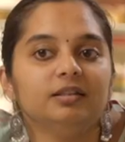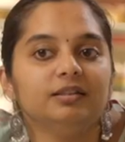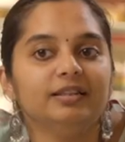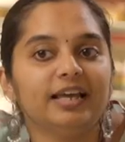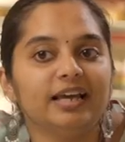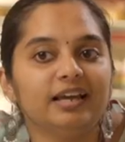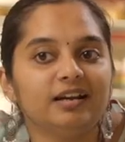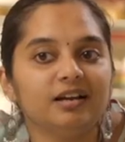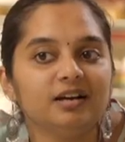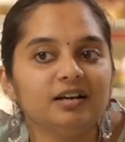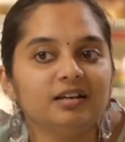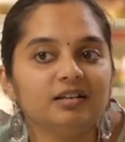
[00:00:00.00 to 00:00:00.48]

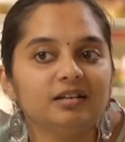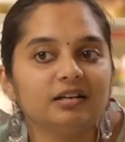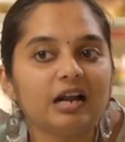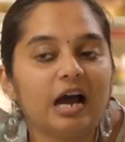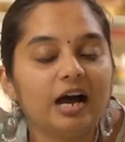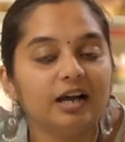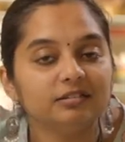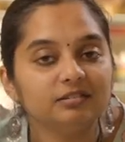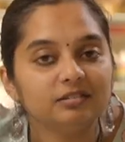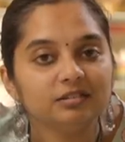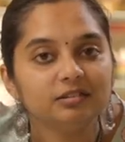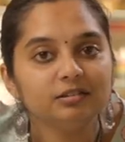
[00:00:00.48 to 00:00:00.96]
There are
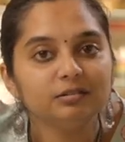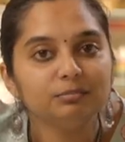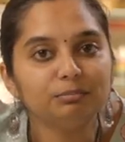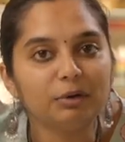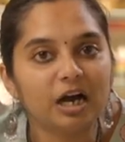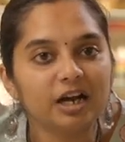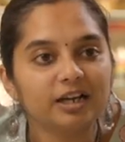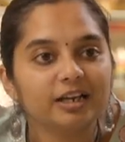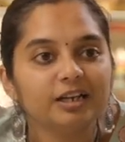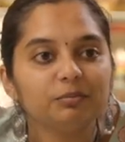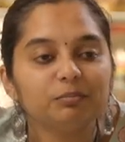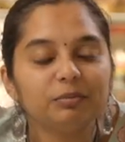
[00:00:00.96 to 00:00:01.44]
other
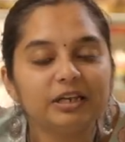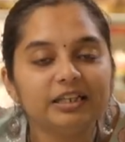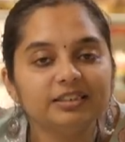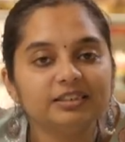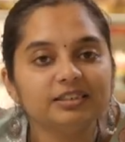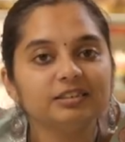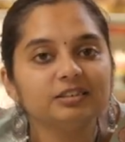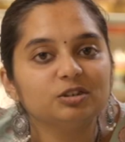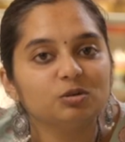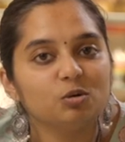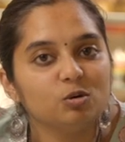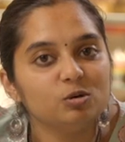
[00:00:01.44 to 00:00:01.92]

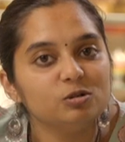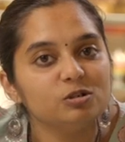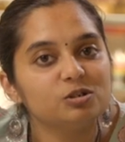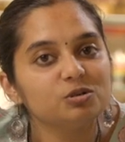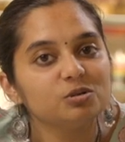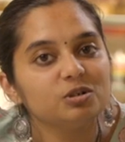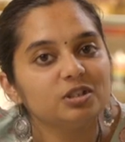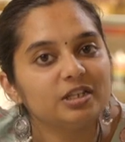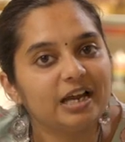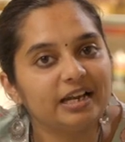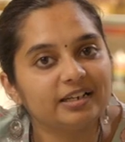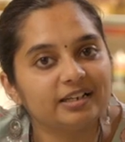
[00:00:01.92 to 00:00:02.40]
marketplaces
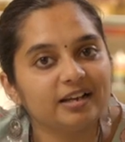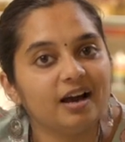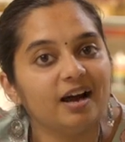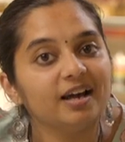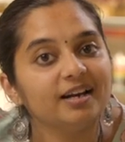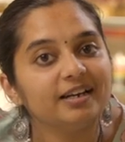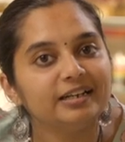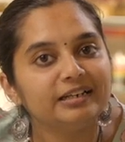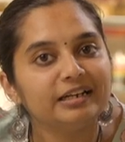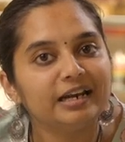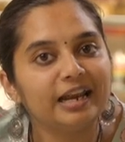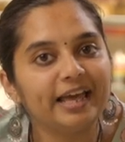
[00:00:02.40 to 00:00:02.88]
also that are
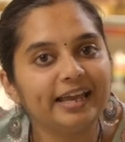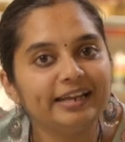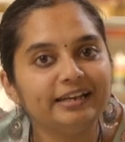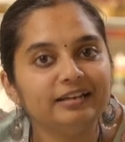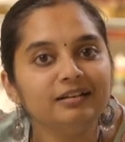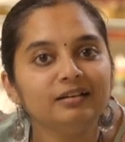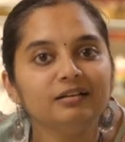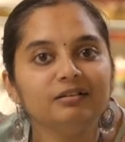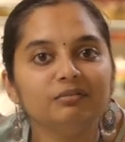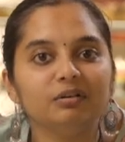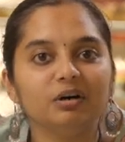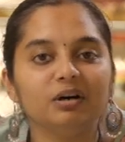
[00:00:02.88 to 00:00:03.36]
in
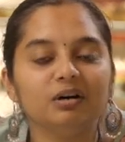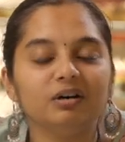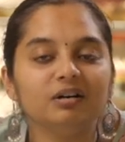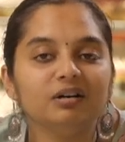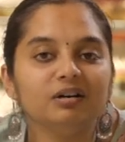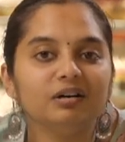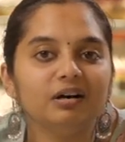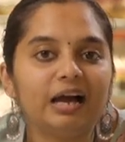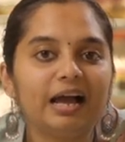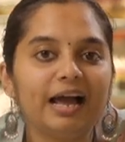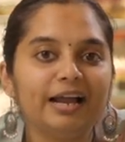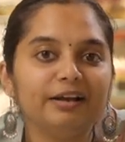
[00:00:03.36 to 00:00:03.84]
line,
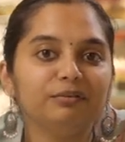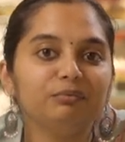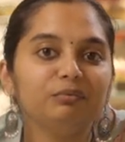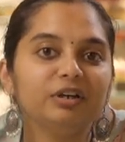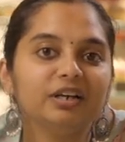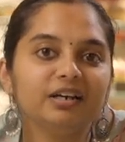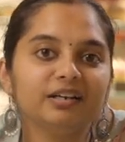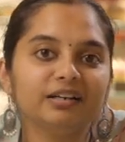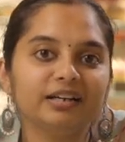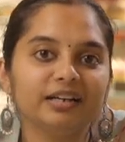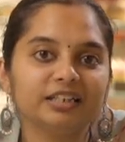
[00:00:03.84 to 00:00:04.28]
and we are